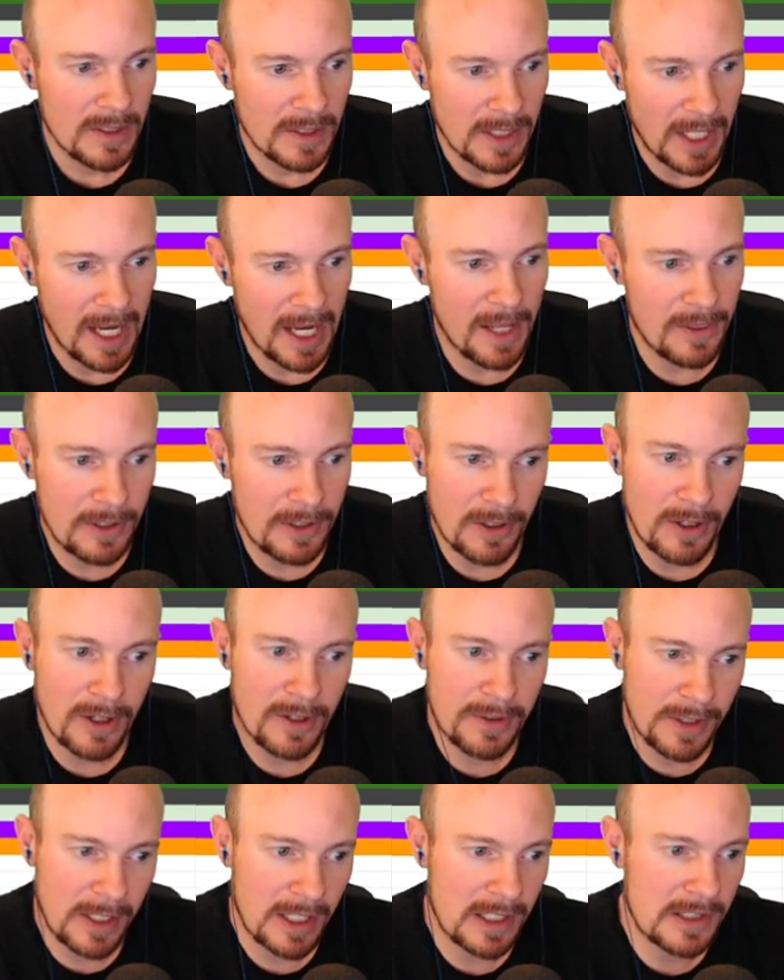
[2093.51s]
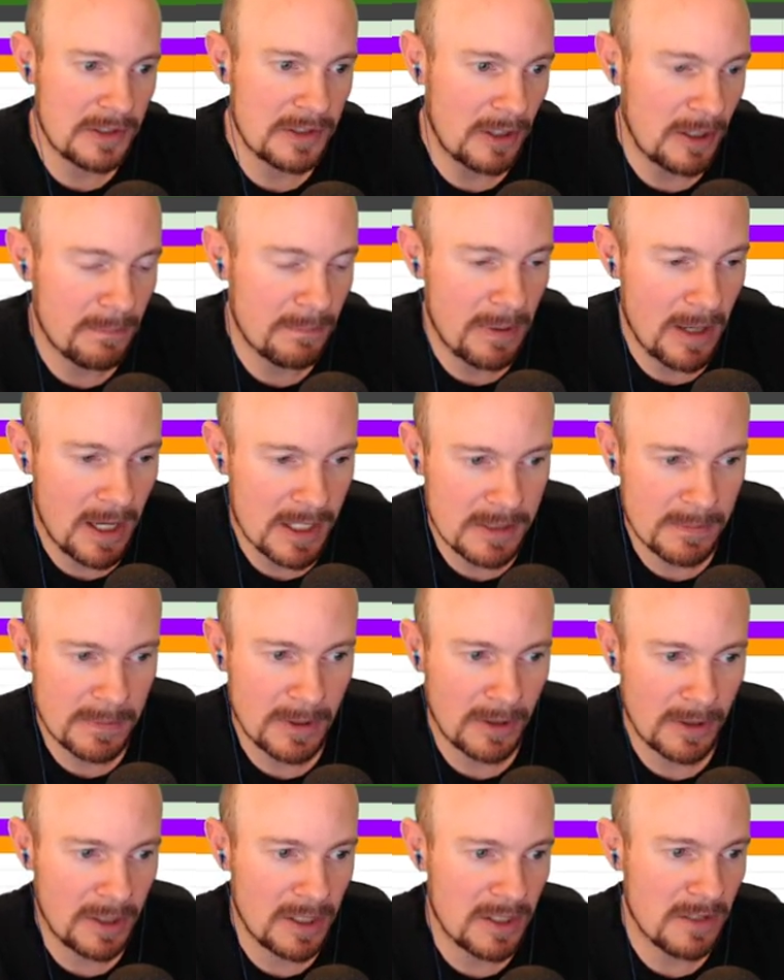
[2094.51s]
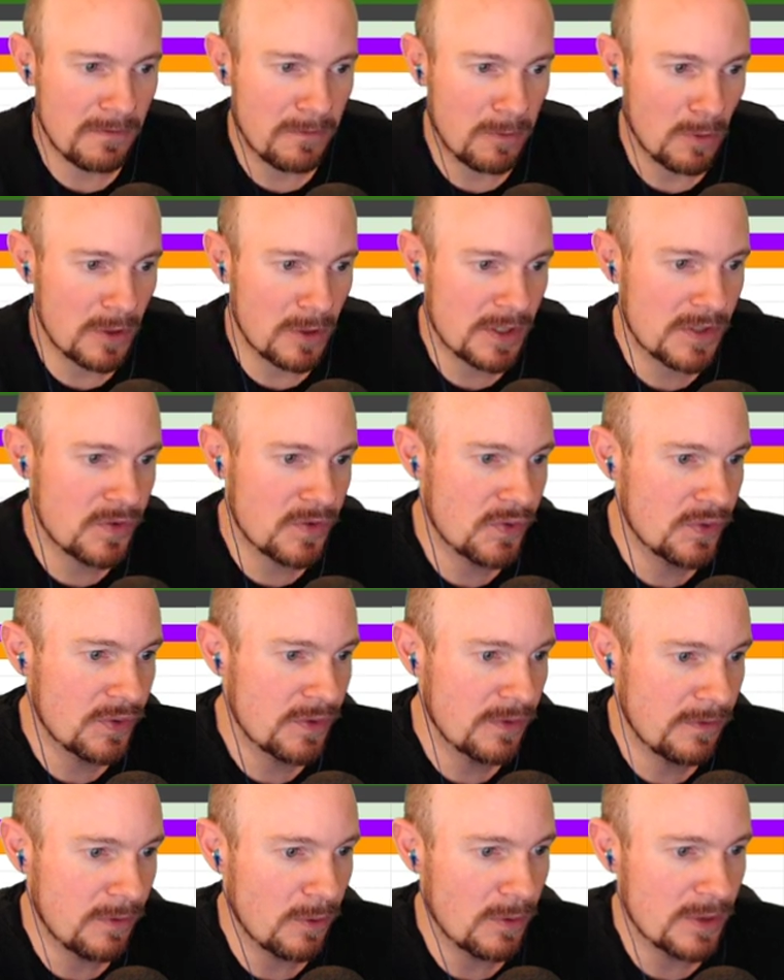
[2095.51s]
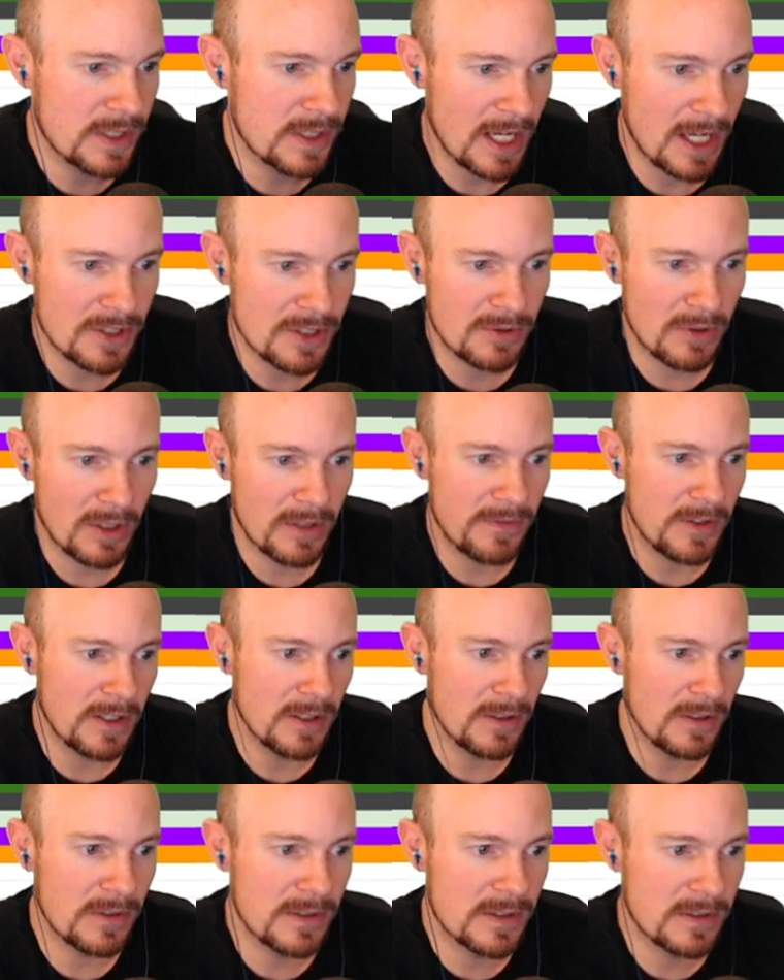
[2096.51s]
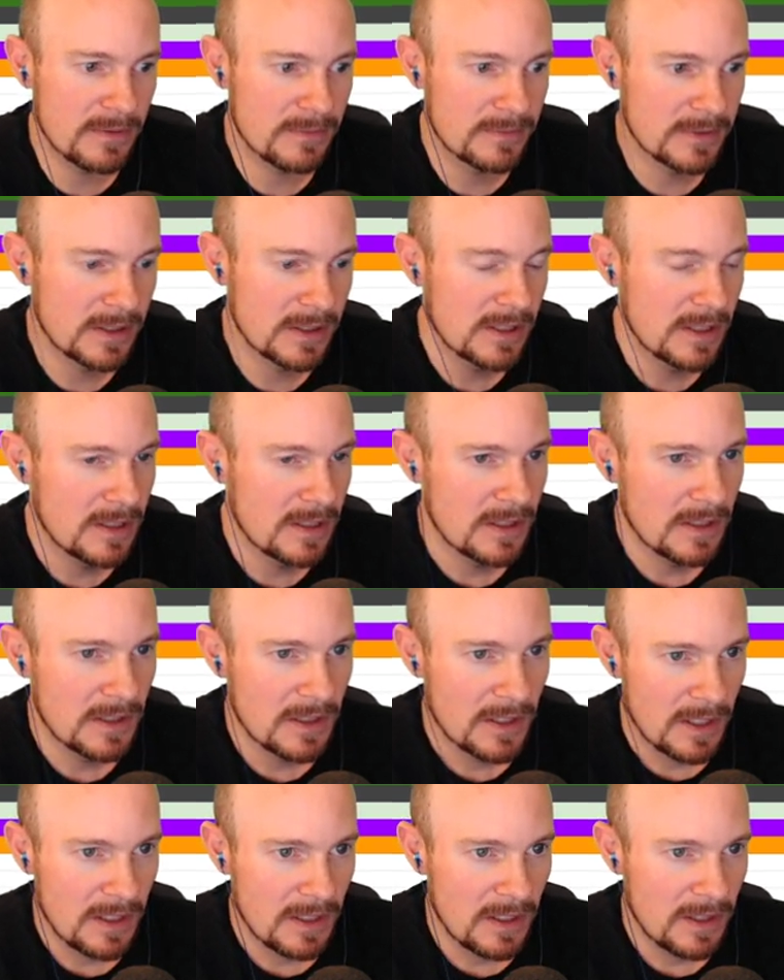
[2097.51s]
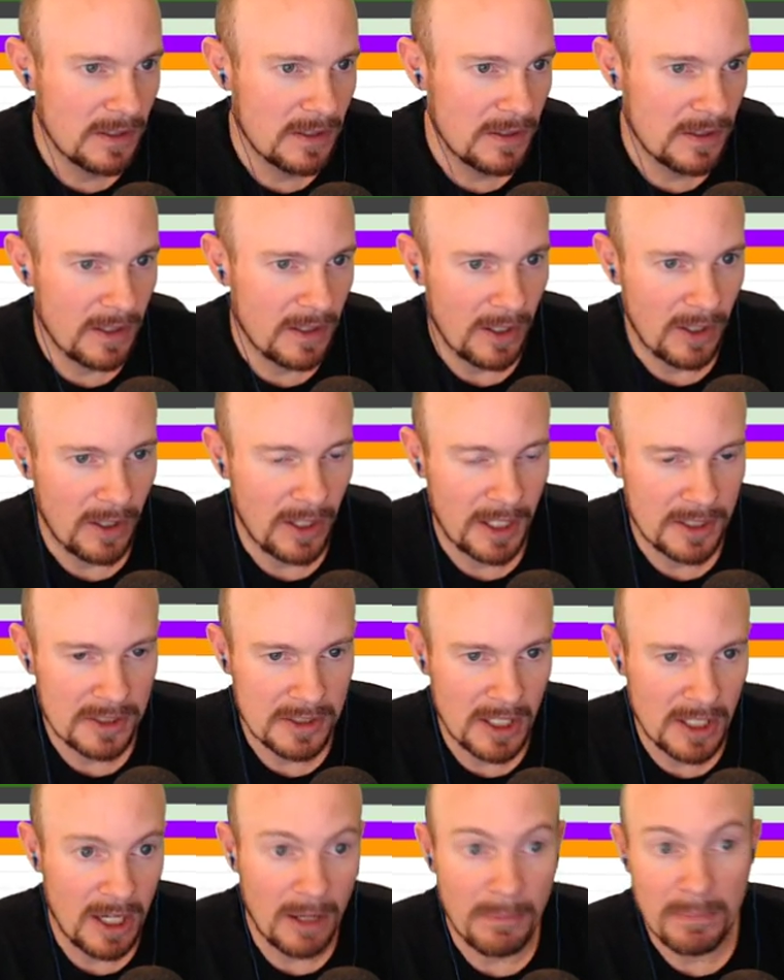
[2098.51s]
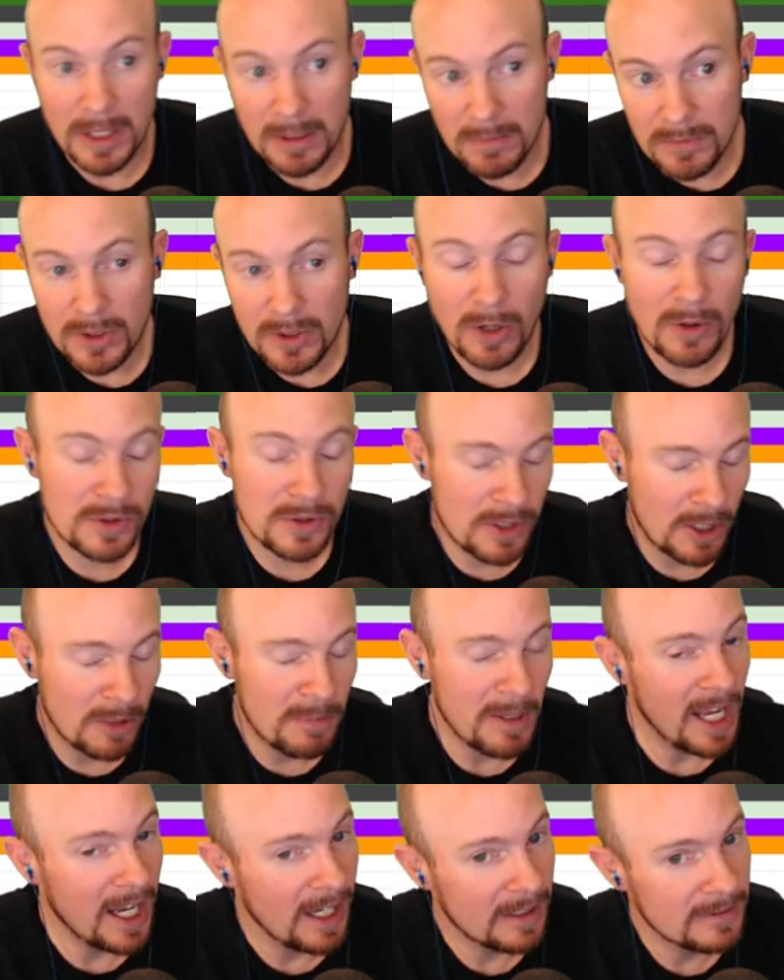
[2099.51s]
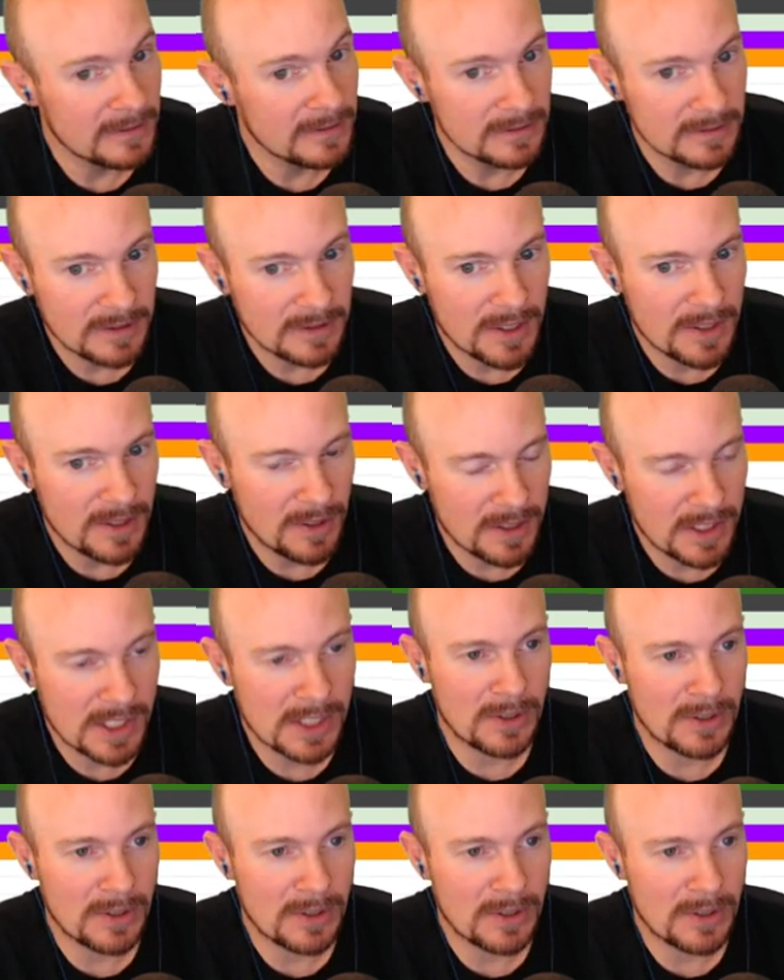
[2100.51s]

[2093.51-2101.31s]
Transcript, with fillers: Yeah, and there are things, there are possibilities of forced forced asteroid fields, and uh, beam drones are bad. So these